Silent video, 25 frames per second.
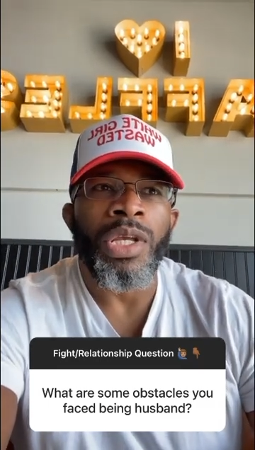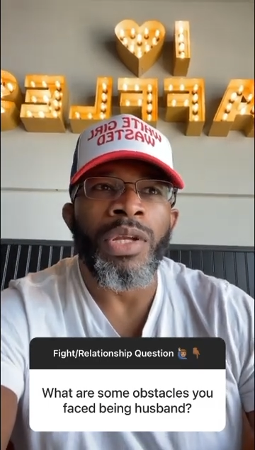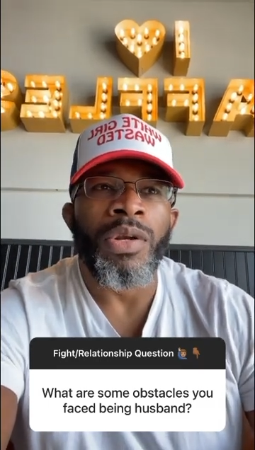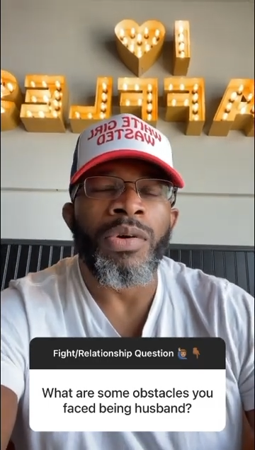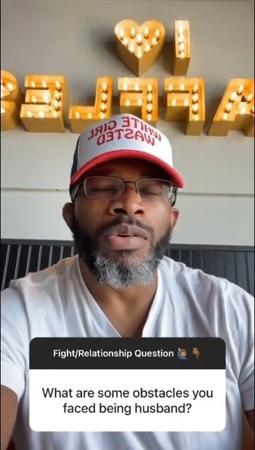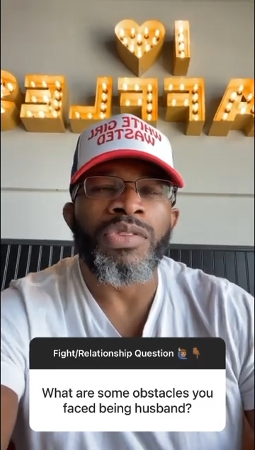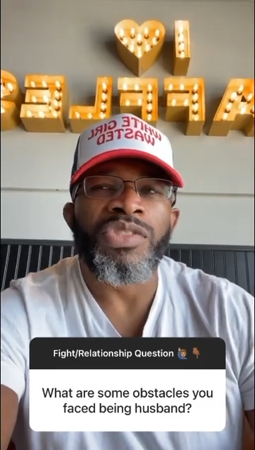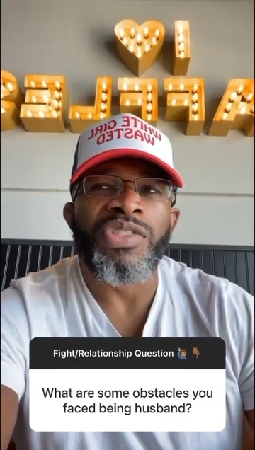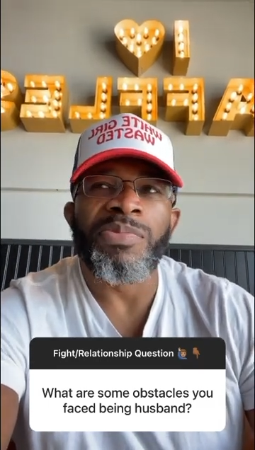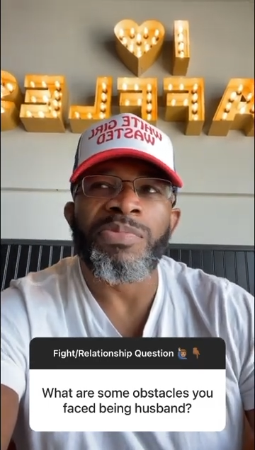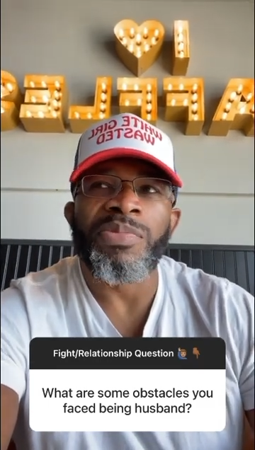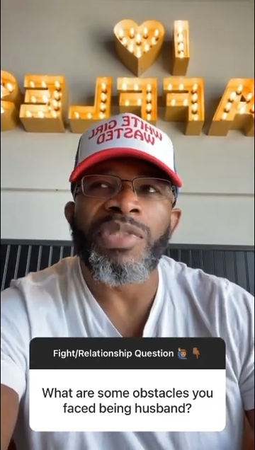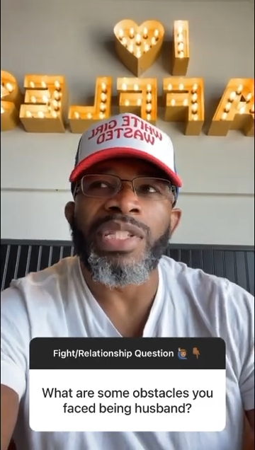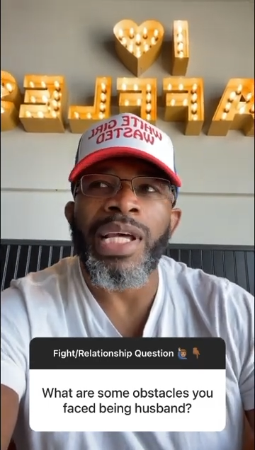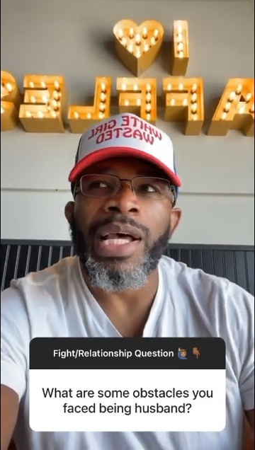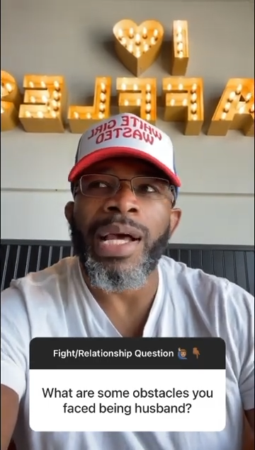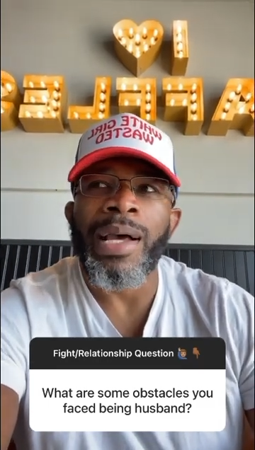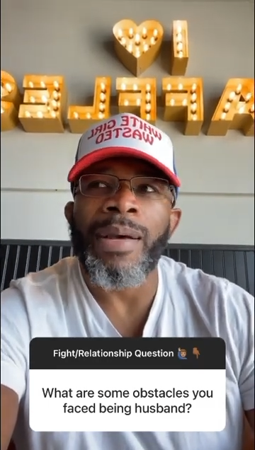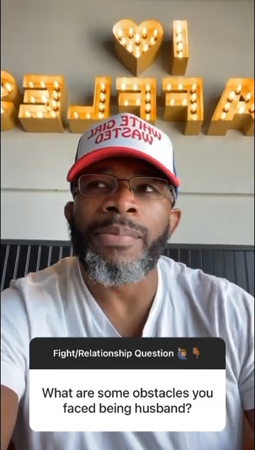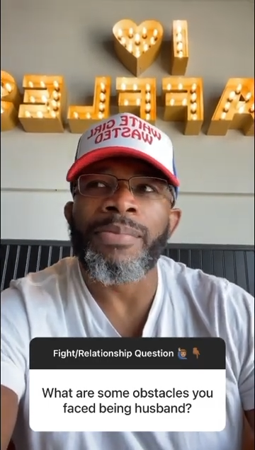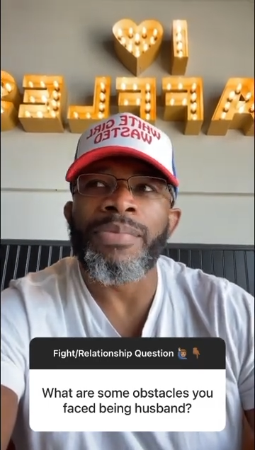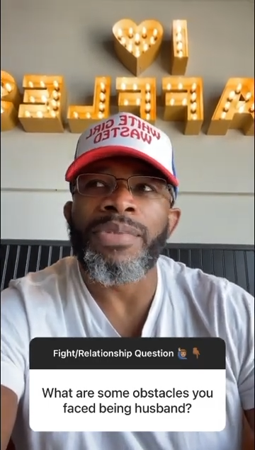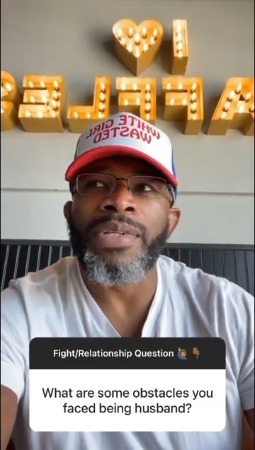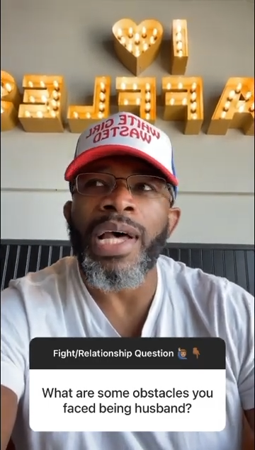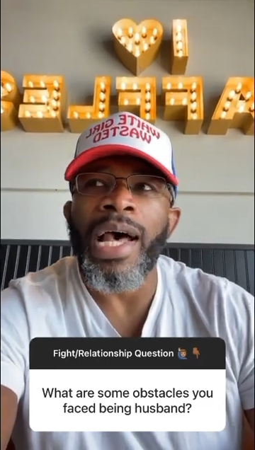
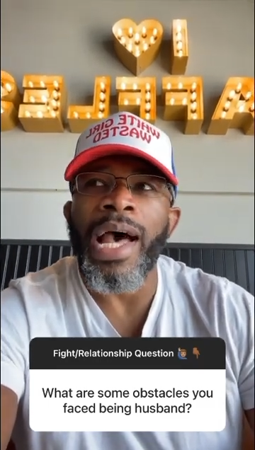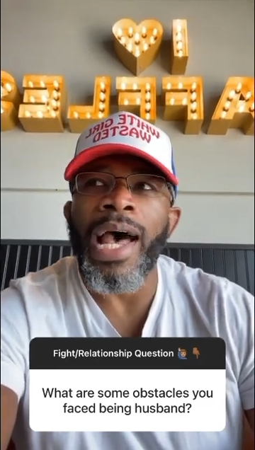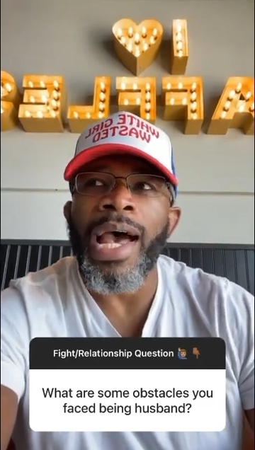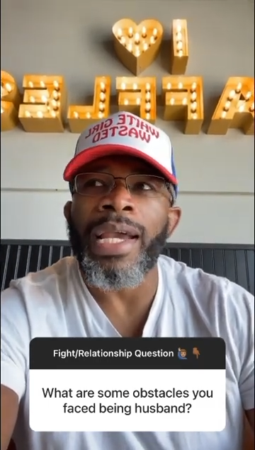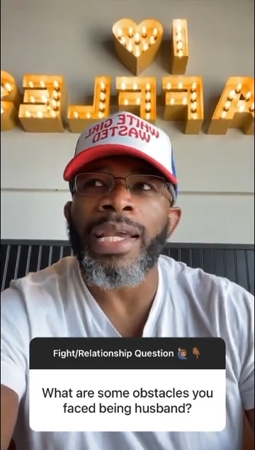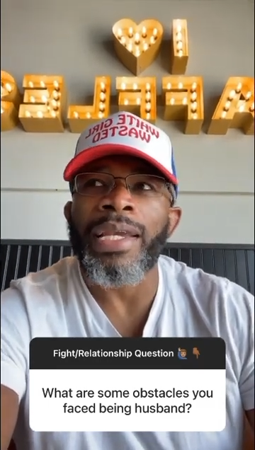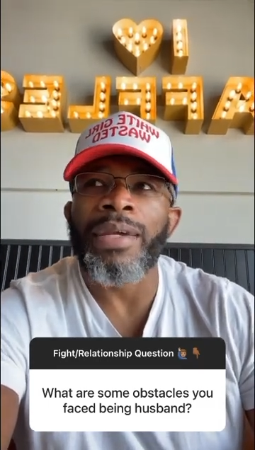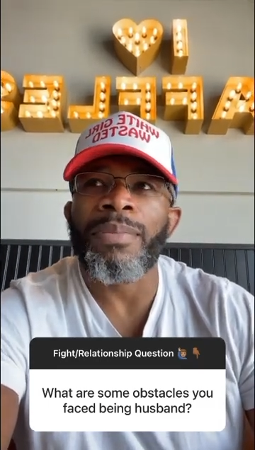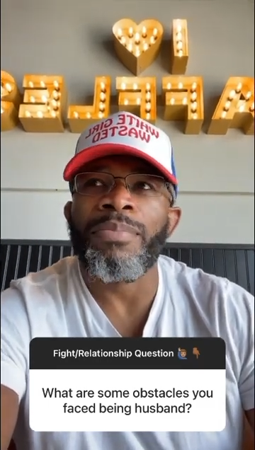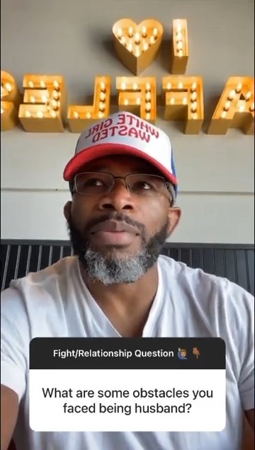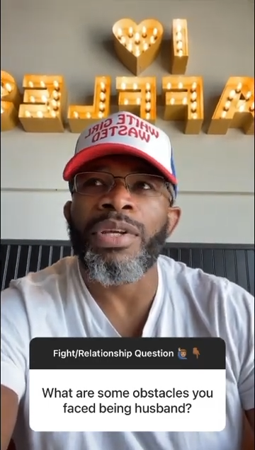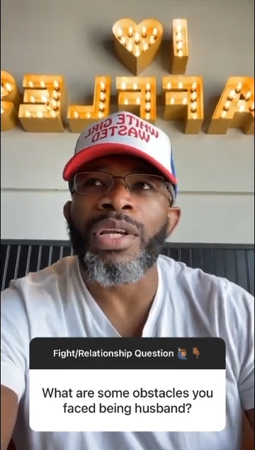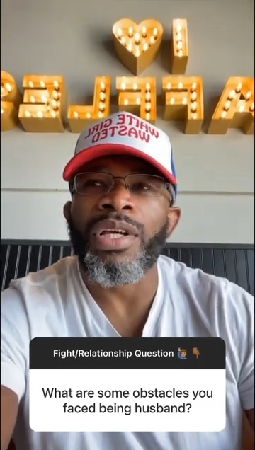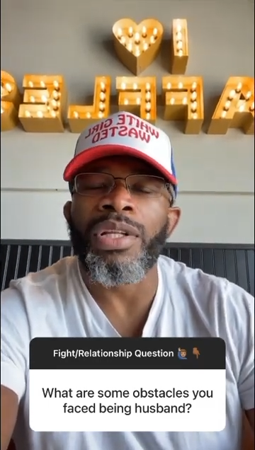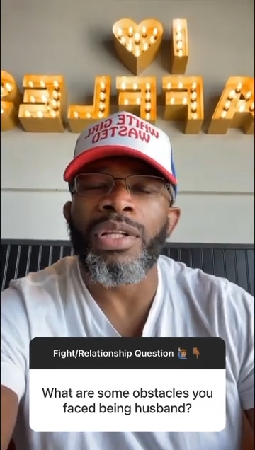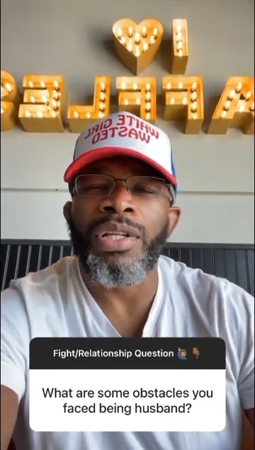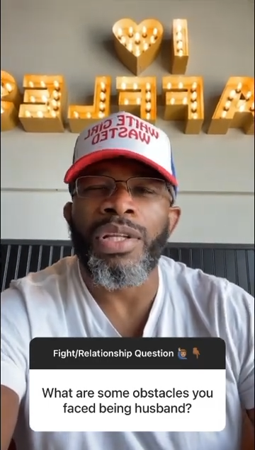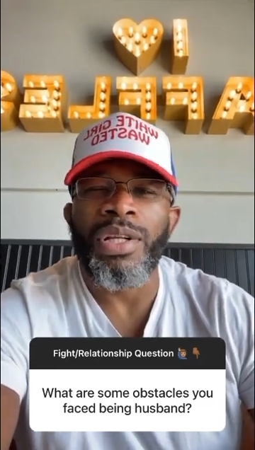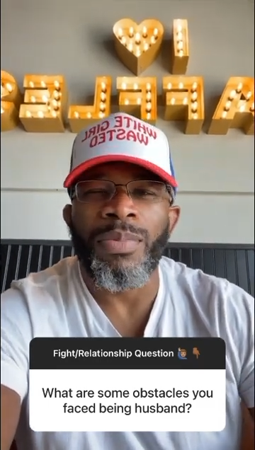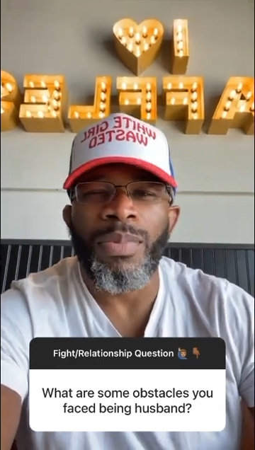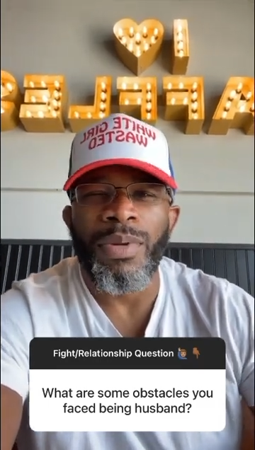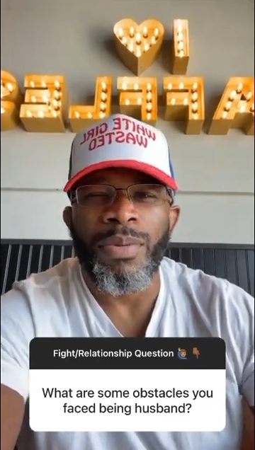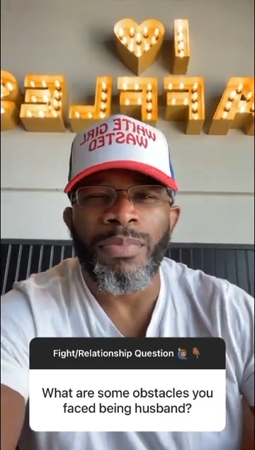sometimes I could be a little